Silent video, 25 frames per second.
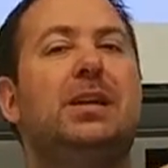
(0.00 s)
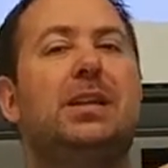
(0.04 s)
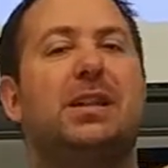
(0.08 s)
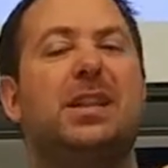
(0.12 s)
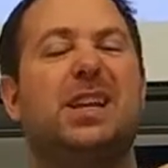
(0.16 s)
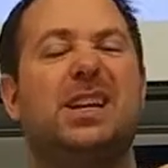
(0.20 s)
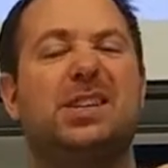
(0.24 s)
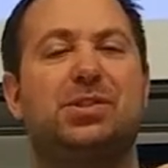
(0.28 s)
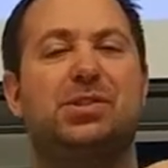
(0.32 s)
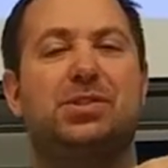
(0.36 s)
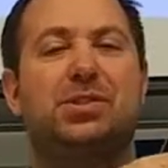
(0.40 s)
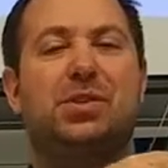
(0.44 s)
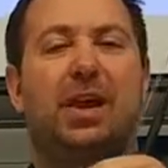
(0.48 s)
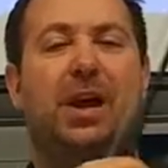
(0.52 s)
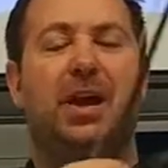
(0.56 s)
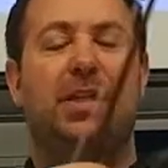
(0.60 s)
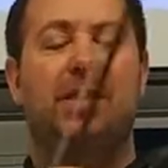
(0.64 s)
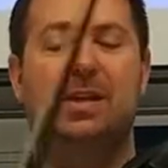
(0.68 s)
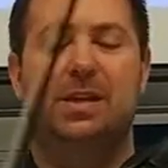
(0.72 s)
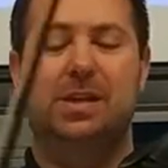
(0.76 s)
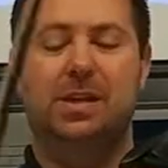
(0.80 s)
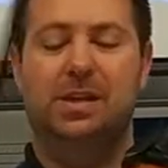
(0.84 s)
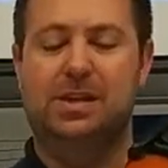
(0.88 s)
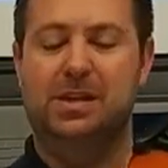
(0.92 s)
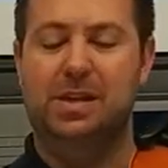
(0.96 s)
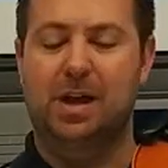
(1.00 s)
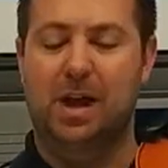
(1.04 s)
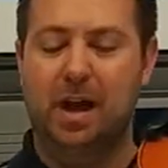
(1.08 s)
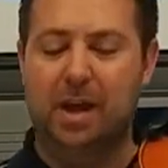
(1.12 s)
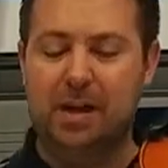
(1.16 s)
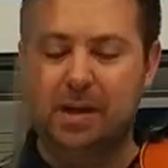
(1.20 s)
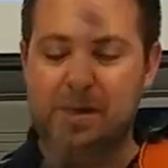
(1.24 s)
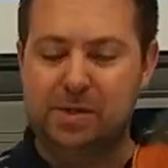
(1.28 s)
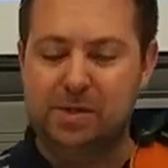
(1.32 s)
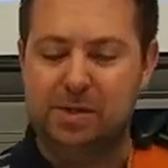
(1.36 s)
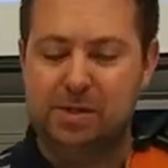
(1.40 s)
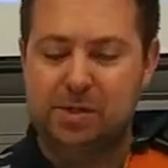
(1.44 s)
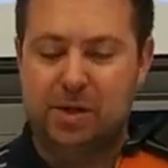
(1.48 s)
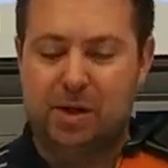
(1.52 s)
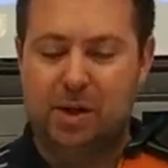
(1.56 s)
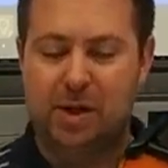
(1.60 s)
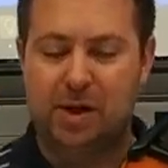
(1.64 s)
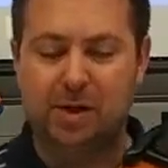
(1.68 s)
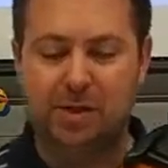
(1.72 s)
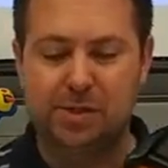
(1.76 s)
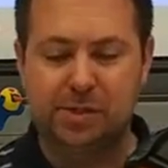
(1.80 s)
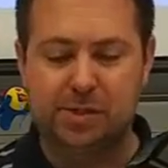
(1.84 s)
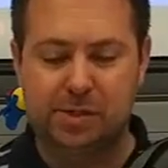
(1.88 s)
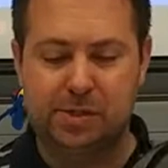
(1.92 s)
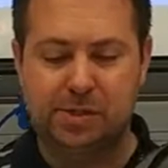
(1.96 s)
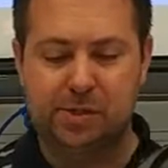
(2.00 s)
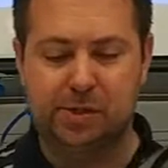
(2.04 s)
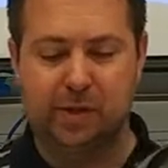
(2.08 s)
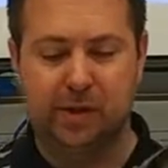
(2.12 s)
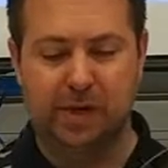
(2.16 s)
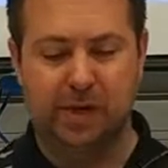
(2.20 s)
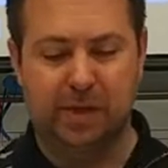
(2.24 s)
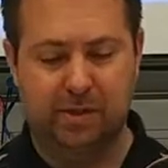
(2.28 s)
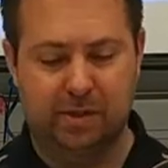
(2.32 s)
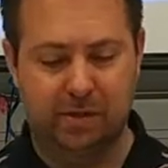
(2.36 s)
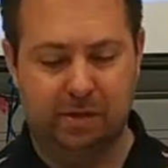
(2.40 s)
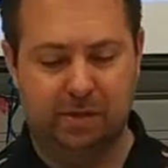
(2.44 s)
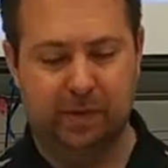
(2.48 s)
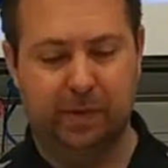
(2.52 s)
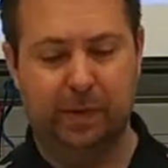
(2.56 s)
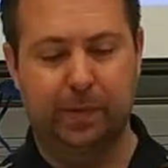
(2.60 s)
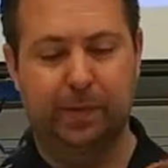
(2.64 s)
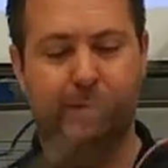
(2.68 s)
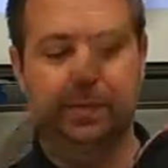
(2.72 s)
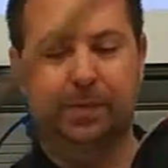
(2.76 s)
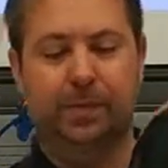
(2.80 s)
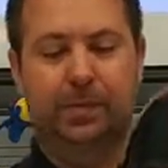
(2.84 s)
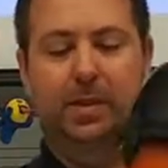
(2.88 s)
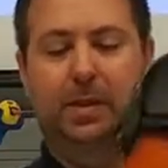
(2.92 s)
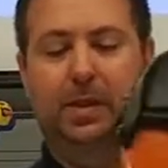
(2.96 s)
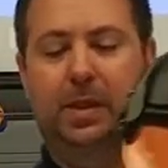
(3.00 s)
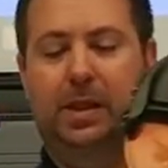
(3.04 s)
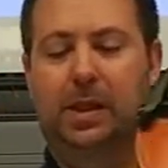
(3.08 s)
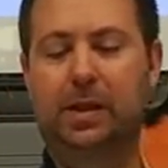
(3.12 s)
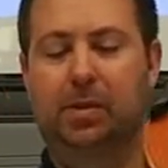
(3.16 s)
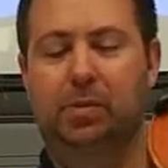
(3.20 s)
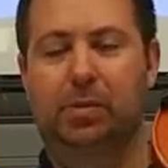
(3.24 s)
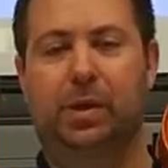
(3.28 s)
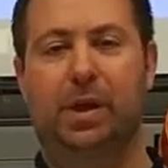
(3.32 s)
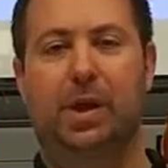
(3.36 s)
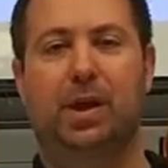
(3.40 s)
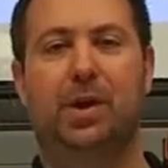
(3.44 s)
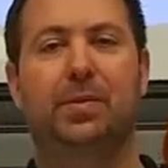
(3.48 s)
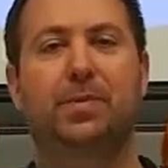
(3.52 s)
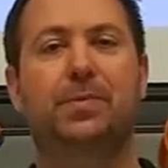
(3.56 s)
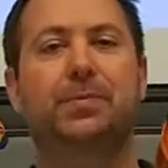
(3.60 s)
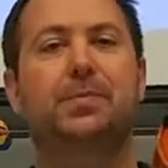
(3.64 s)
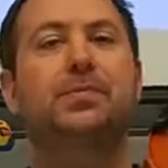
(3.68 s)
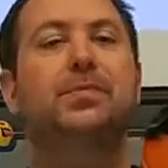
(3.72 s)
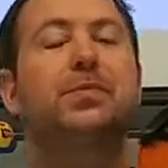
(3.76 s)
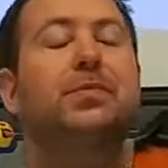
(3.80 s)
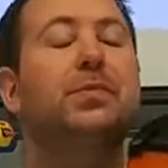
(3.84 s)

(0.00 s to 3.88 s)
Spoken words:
Let's try the entire song straight through. Here we go.